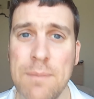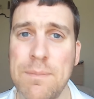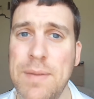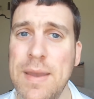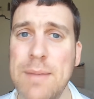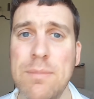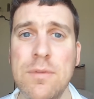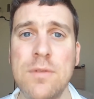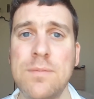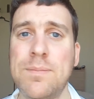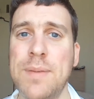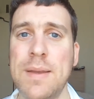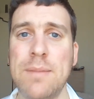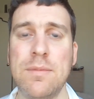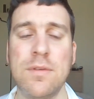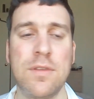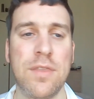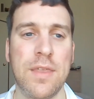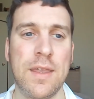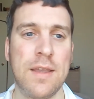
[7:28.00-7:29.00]
people
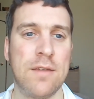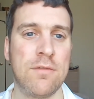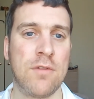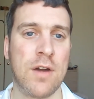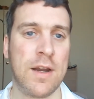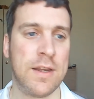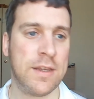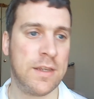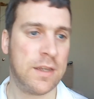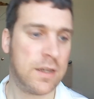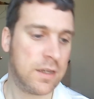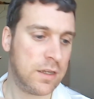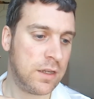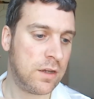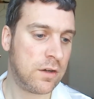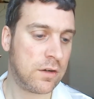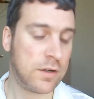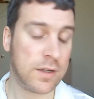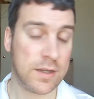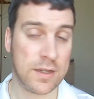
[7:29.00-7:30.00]
think, right, you
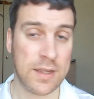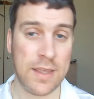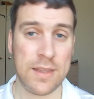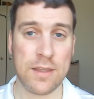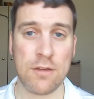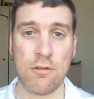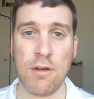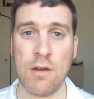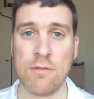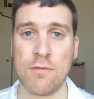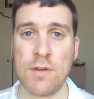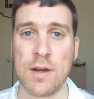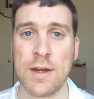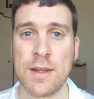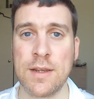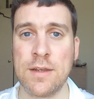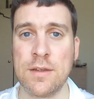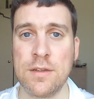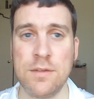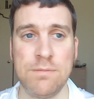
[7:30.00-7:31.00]
got to hit the ground
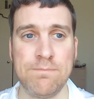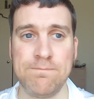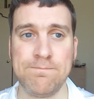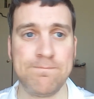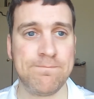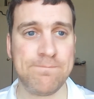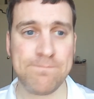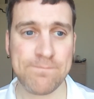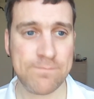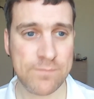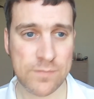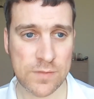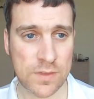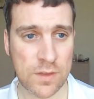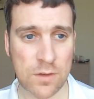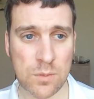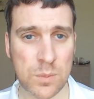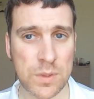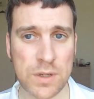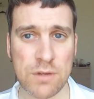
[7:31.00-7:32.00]
running.
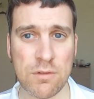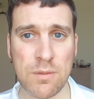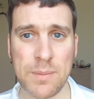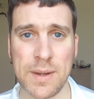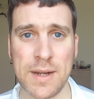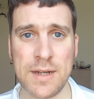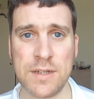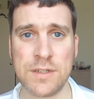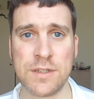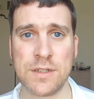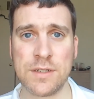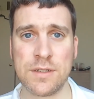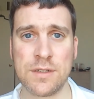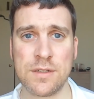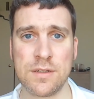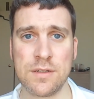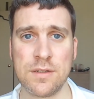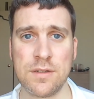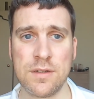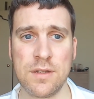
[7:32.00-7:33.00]
Not when you're a manager.
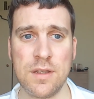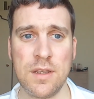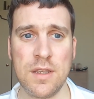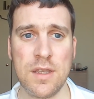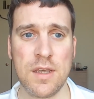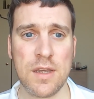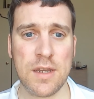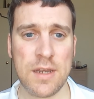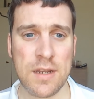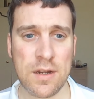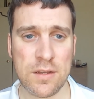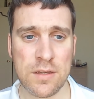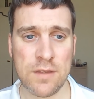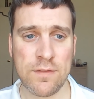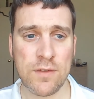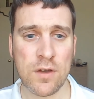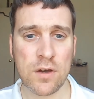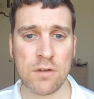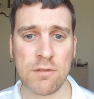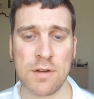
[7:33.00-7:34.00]
You know,
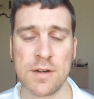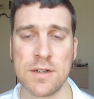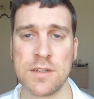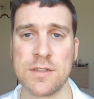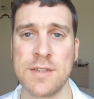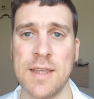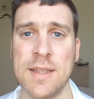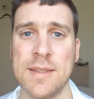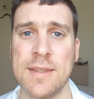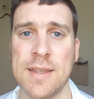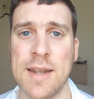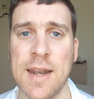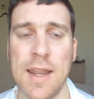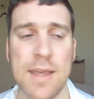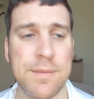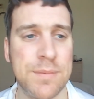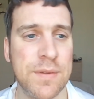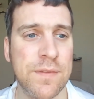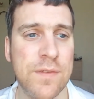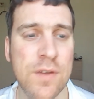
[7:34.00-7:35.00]
you've got to understand the
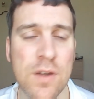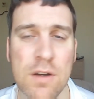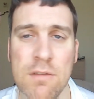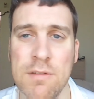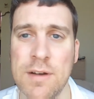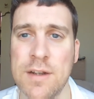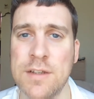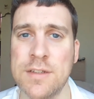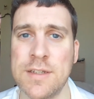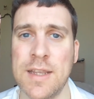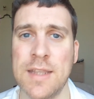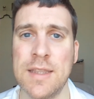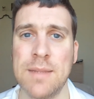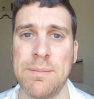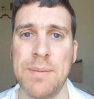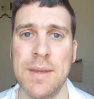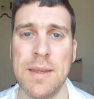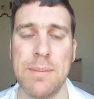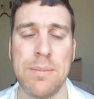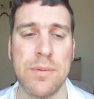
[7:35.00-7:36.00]
club. You've got to understand the
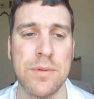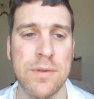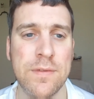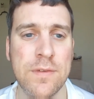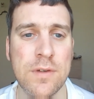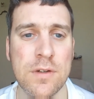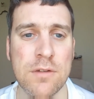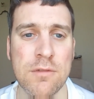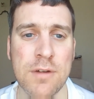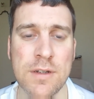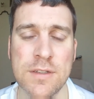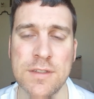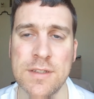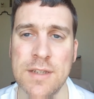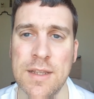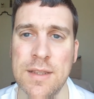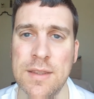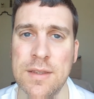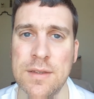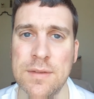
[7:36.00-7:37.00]
people. You've got to
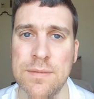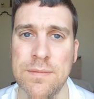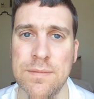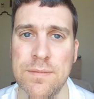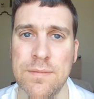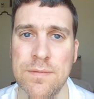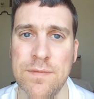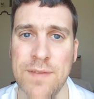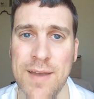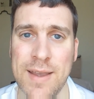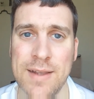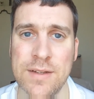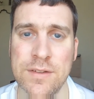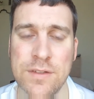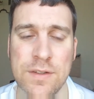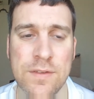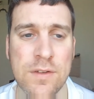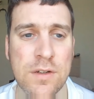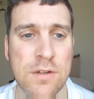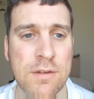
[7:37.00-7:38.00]
understand the fans.
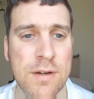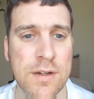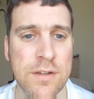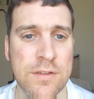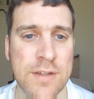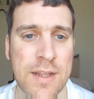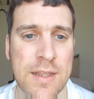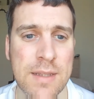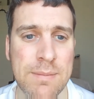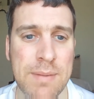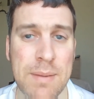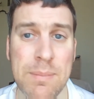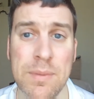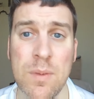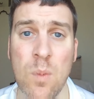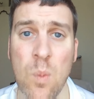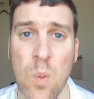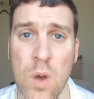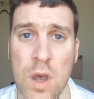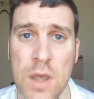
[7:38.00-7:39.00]
You've got to understand the people
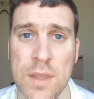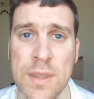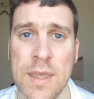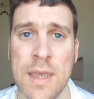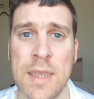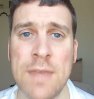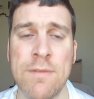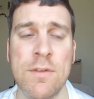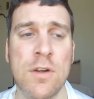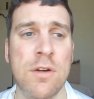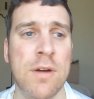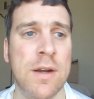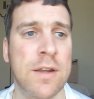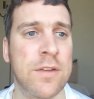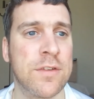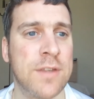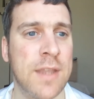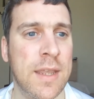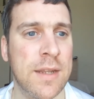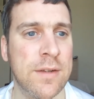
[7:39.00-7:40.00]
that work there. You've got to
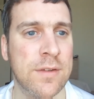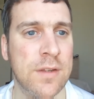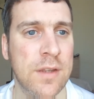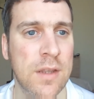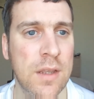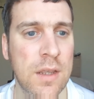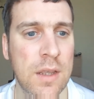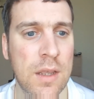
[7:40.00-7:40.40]
understand